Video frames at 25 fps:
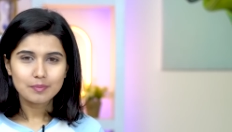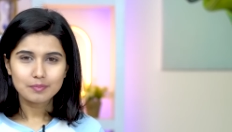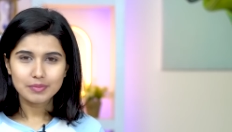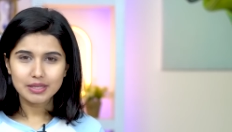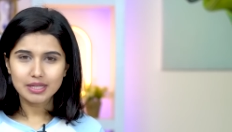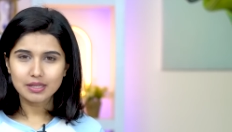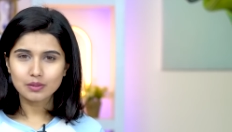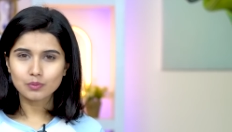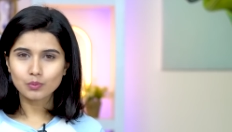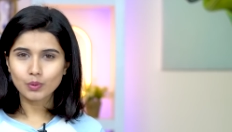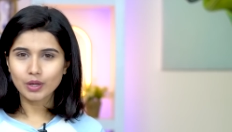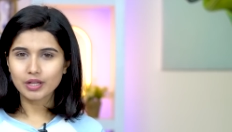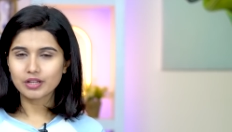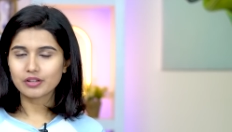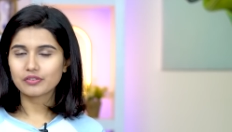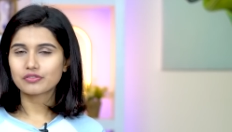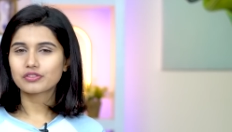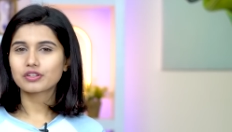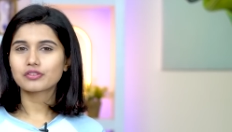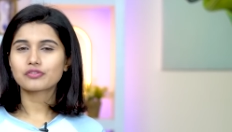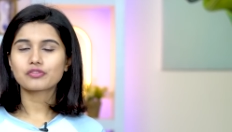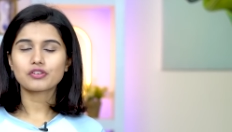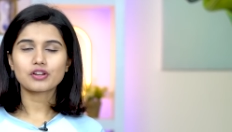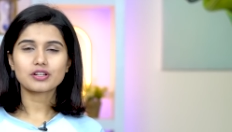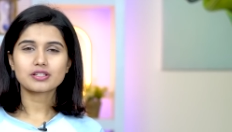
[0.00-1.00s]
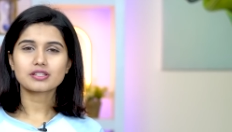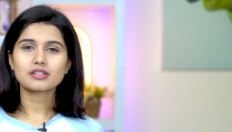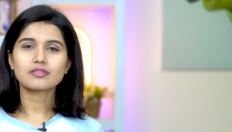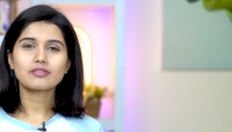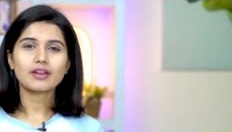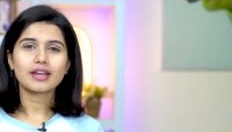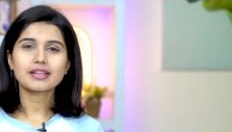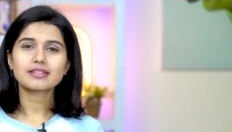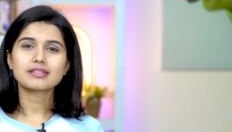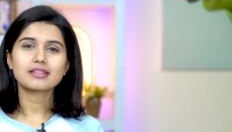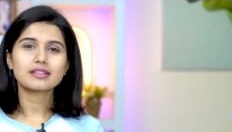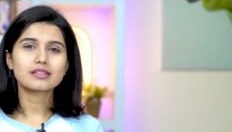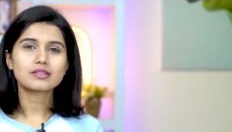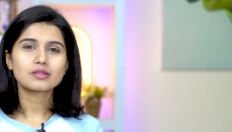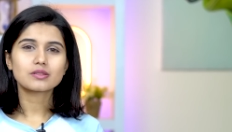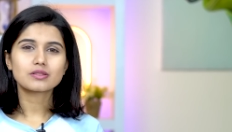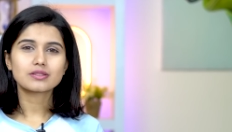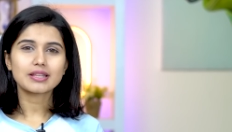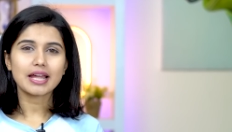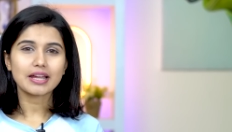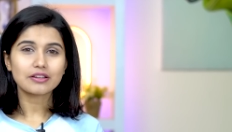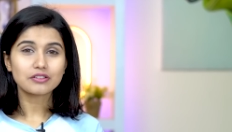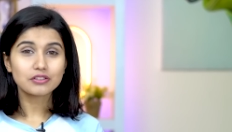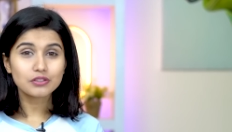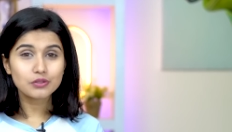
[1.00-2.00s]
Being one of the first devices
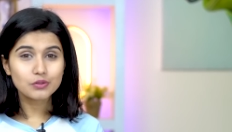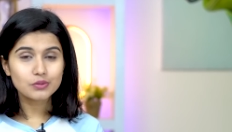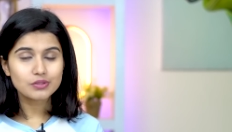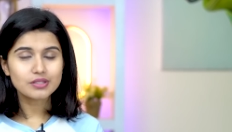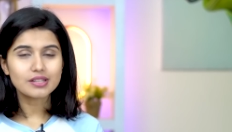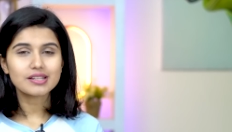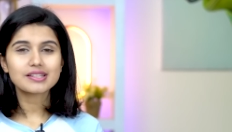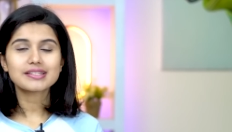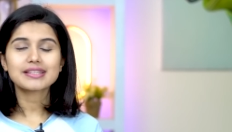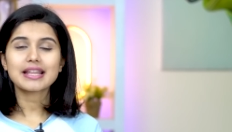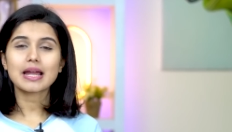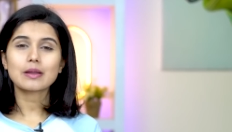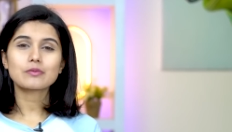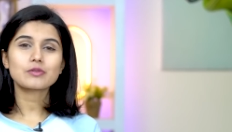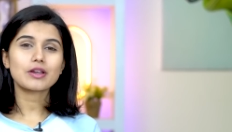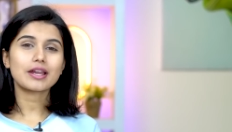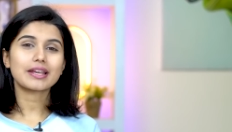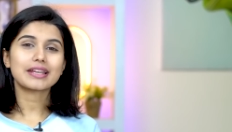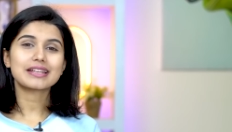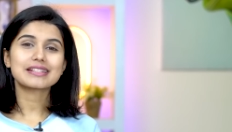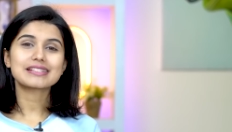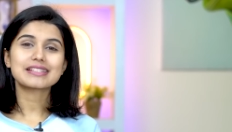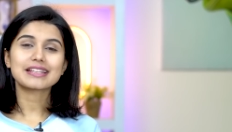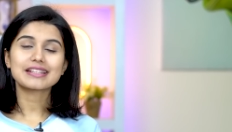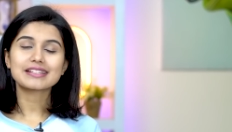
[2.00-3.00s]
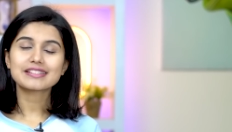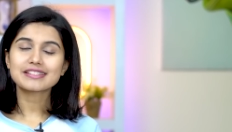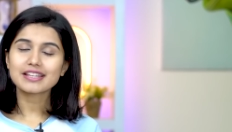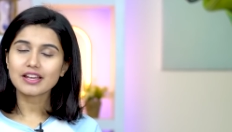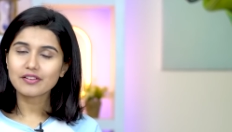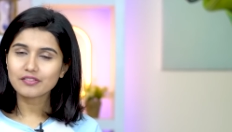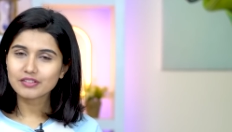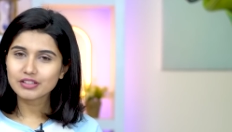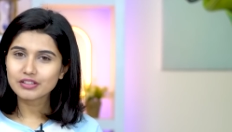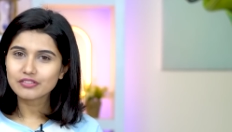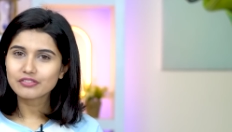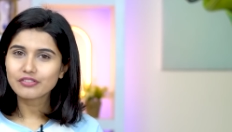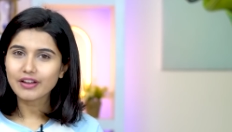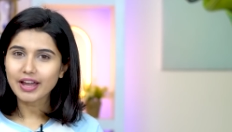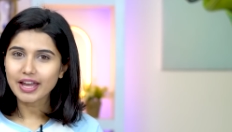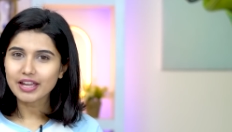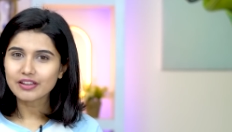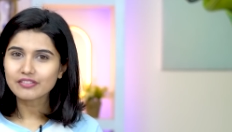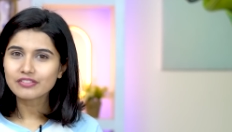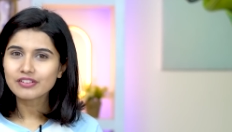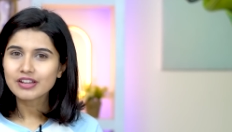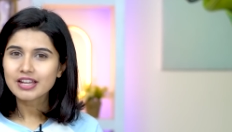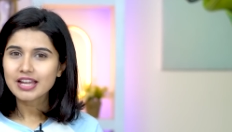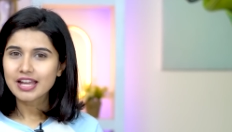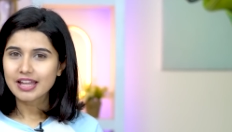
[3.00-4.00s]
that uses Snapdragon
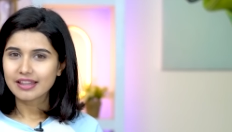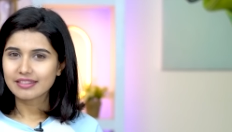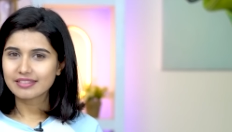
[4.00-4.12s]
675,